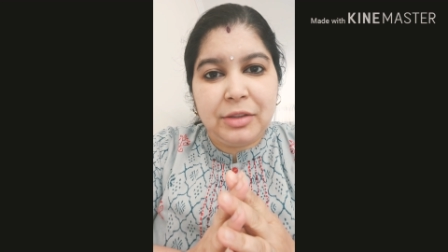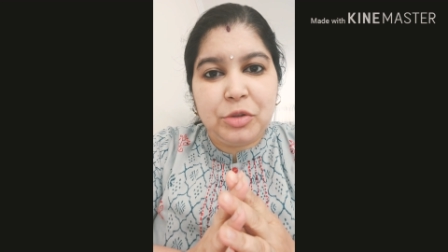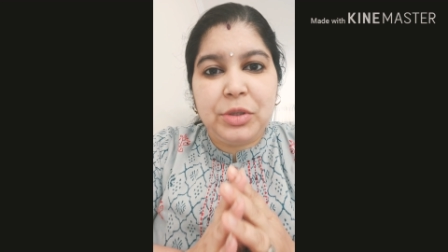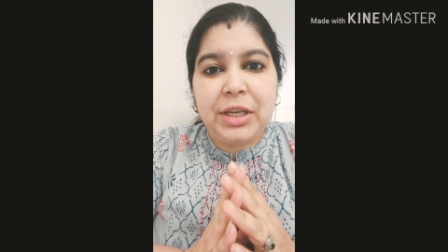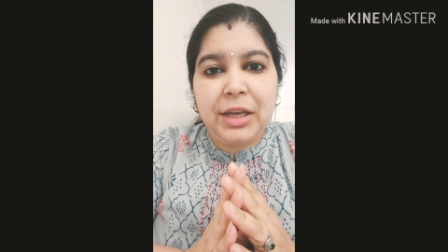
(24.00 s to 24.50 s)

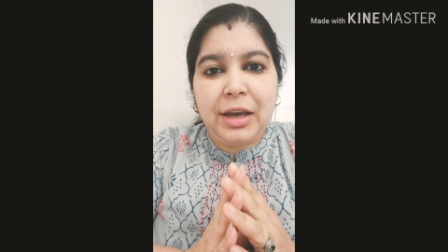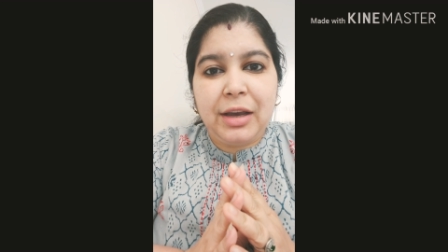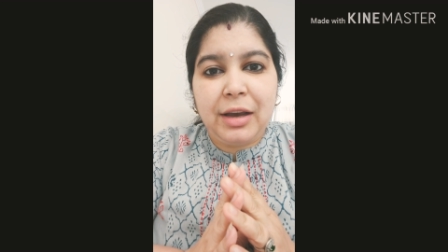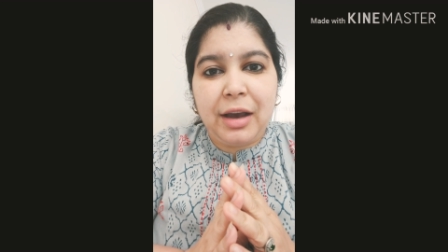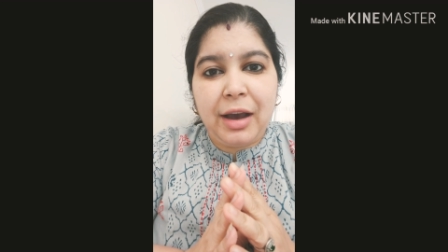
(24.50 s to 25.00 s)
today
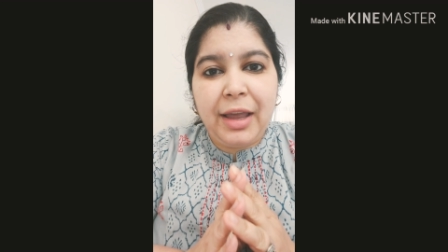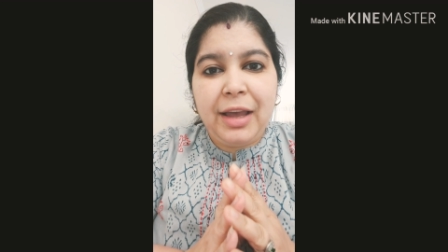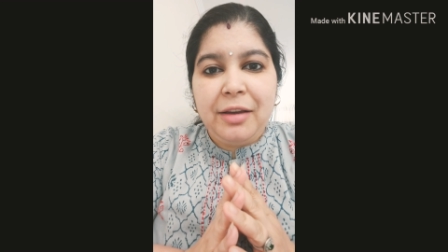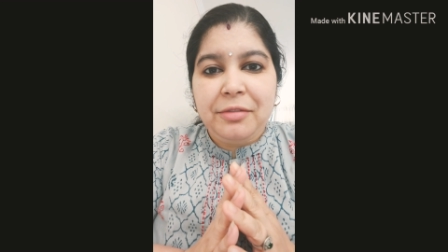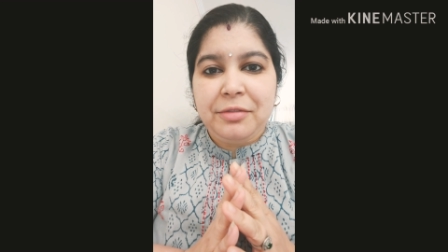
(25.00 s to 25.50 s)
I
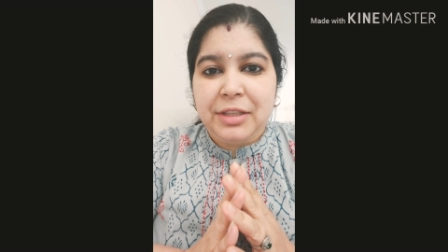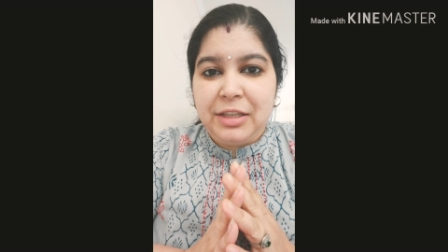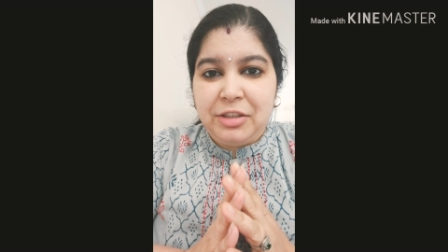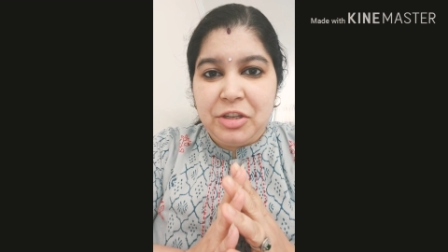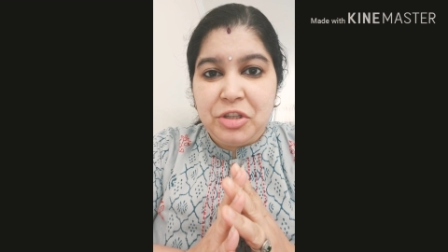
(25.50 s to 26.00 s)
have the
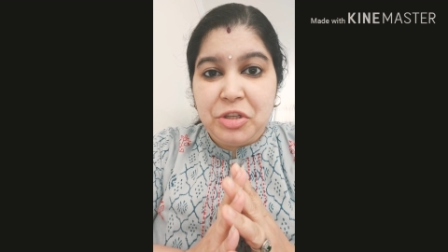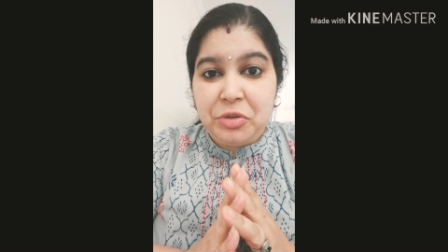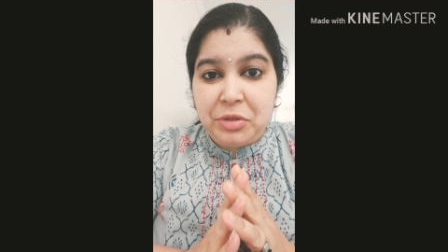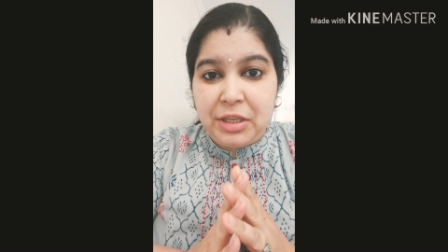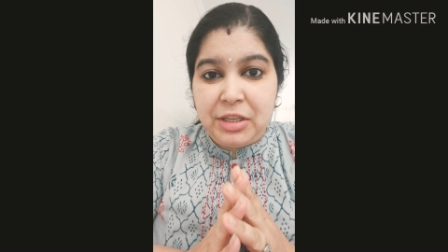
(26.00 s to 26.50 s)
intention
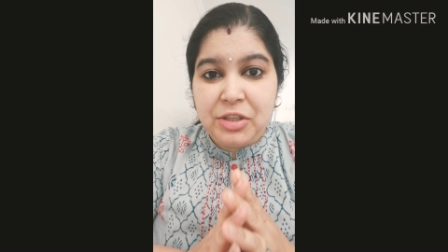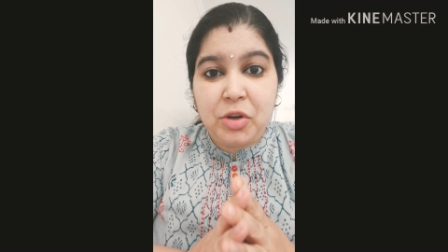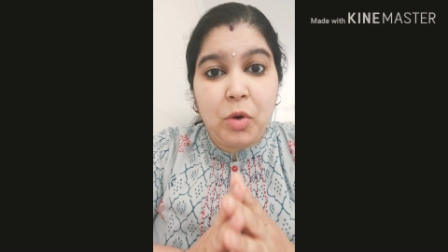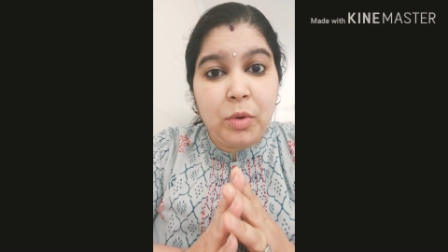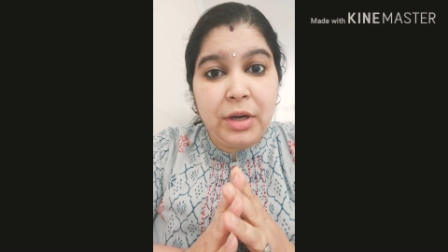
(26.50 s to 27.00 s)
to teach
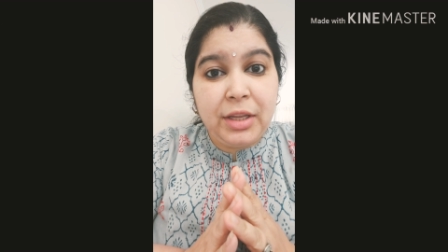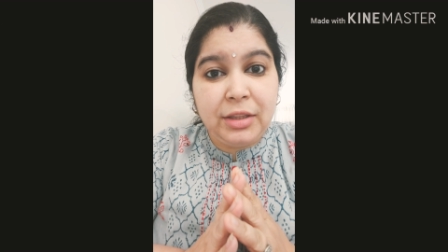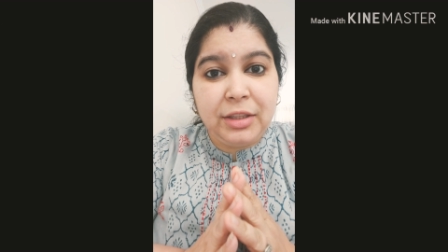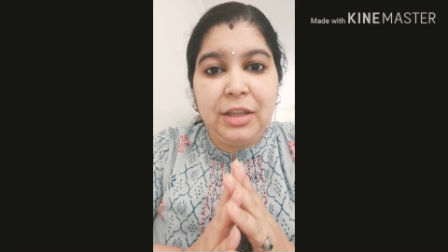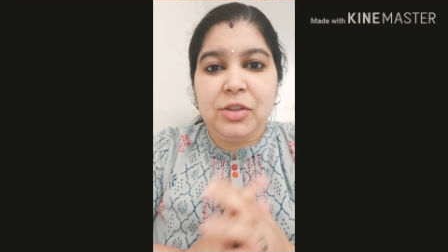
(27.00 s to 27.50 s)
only
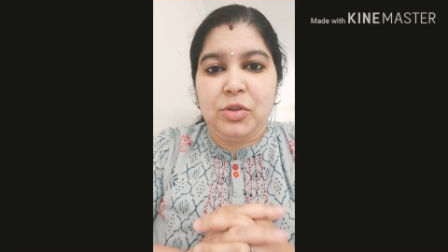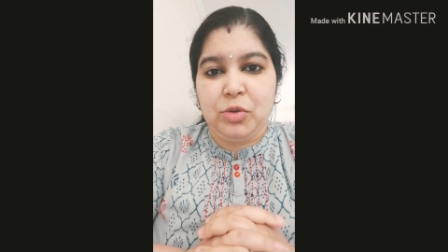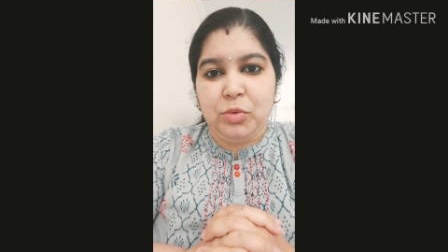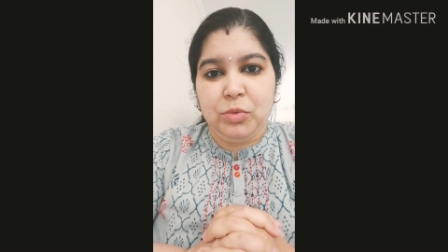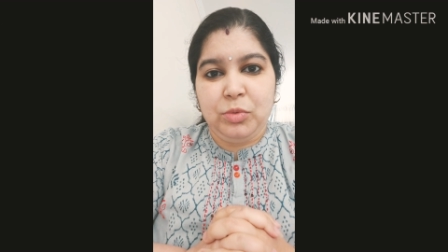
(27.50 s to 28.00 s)
these
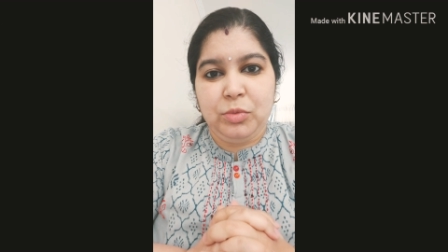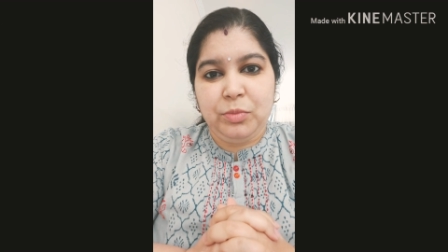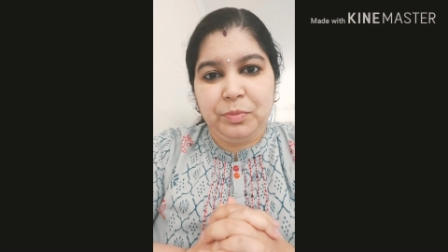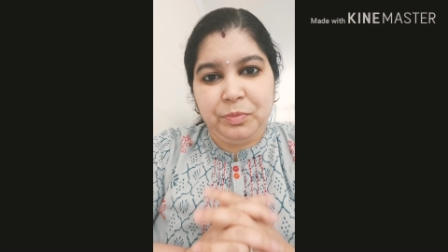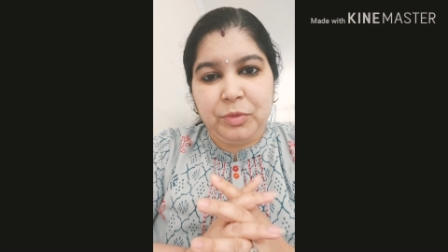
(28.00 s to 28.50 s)
two
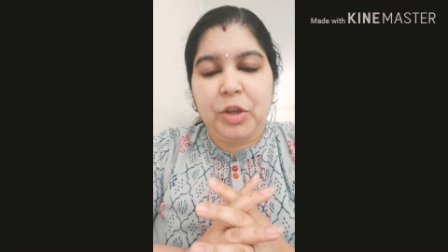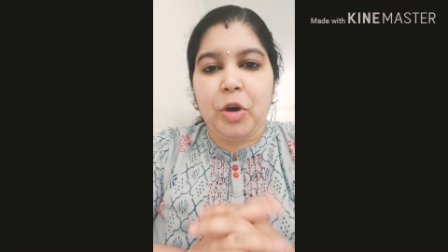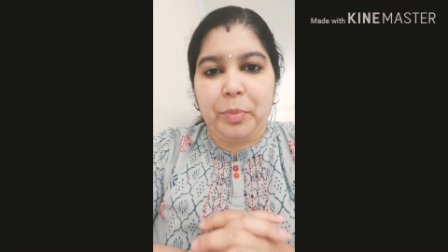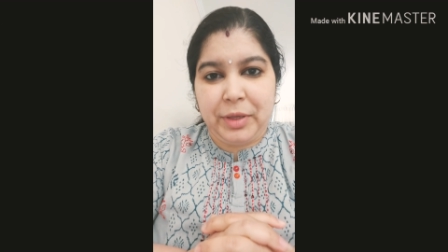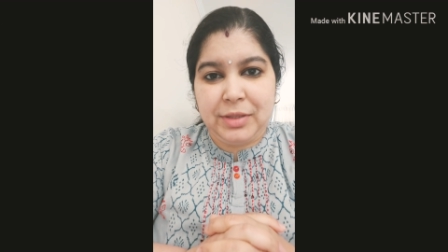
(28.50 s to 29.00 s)

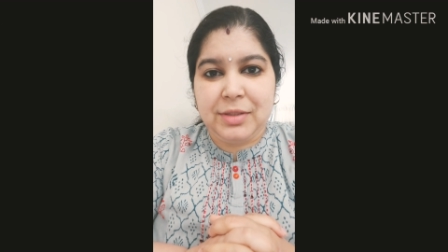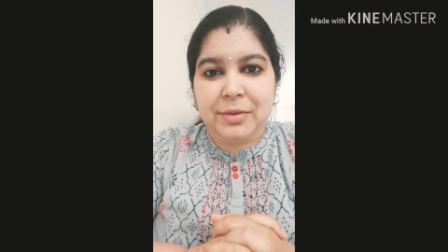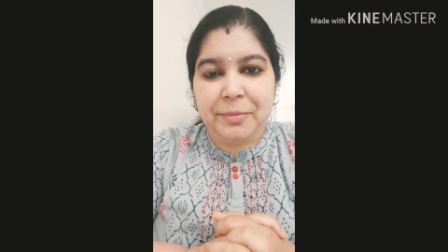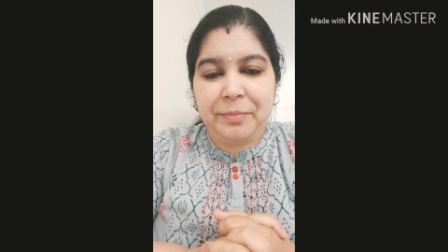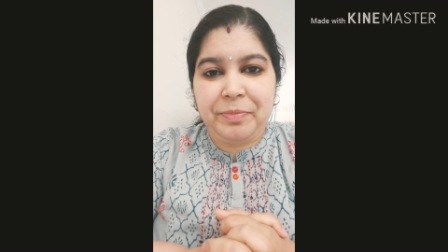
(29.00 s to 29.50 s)
topics.